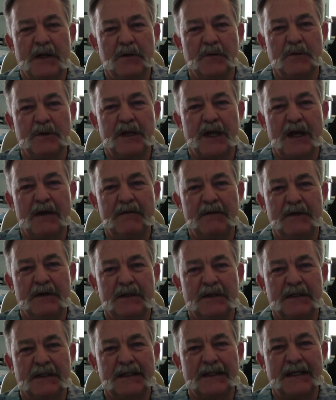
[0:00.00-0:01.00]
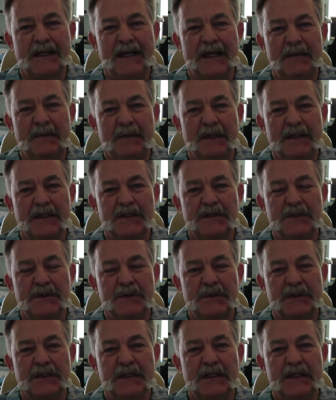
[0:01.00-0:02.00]
little caveat that came
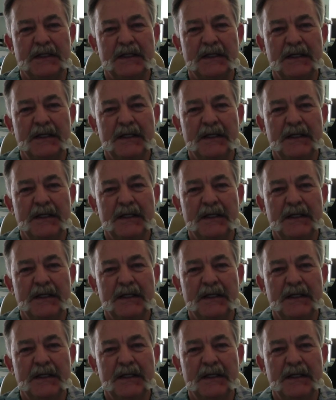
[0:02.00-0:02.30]
into the